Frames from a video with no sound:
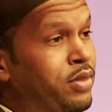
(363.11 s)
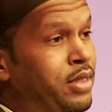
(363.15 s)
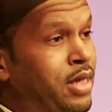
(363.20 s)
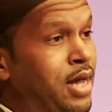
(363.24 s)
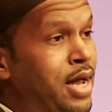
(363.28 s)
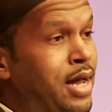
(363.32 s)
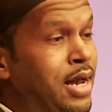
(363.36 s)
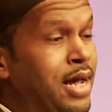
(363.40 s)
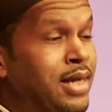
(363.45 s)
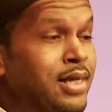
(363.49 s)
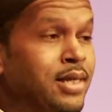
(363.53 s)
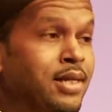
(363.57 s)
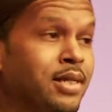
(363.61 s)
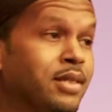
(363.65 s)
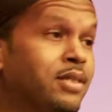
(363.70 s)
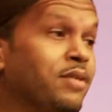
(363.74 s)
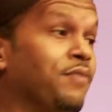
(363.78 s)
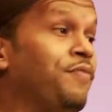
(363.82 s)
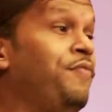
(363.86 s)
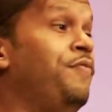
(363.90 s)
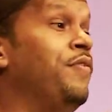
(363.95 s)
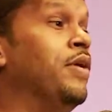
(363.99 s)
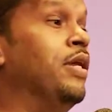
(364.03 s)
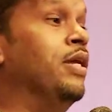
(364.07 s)
that I needed to
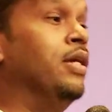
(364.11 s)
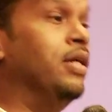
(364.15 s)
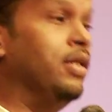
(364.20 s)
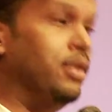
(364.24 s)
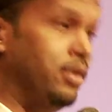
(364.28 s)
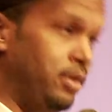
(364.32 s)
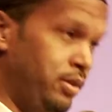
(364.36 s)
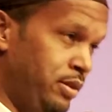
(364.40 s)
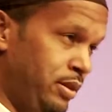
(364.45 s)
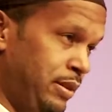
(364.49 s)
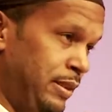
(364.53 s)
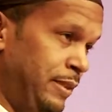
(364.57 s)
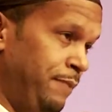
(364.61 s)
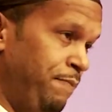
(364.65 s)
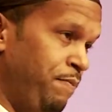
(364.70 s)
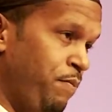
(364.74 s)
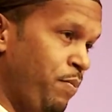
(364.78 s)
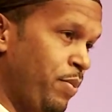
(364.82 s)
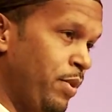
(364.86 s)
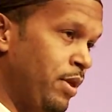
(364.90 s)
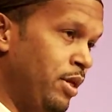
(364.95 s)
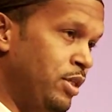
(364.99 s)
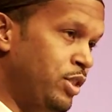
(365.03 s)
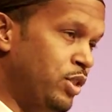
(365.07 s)
fit in.
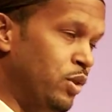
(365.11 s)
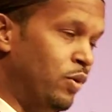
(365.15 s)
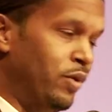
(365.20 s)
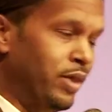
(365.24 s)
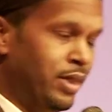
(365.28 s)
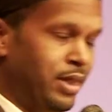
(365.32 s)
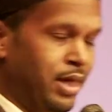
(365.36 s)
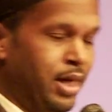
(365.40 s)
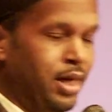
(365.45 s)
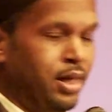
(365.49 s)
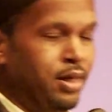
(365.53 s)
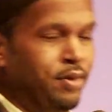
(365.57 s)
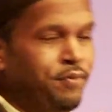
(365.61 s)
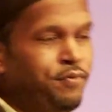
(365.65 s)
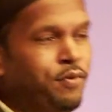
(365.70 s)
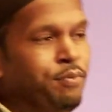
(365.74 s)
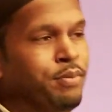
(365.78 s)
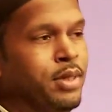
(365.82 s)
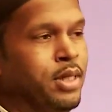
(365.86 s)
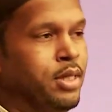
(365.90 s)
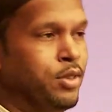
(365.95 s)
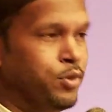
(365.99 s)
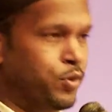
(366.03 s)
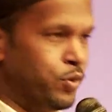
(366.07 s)
So again, for me,
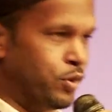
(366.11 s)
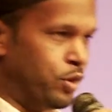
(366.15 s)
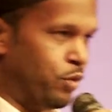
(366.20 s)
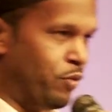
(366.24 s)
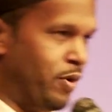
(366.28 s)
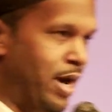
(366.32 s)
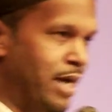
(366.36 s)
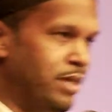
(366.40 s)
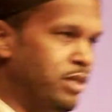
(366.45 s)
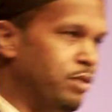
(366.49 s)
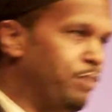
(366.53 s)
this was a rites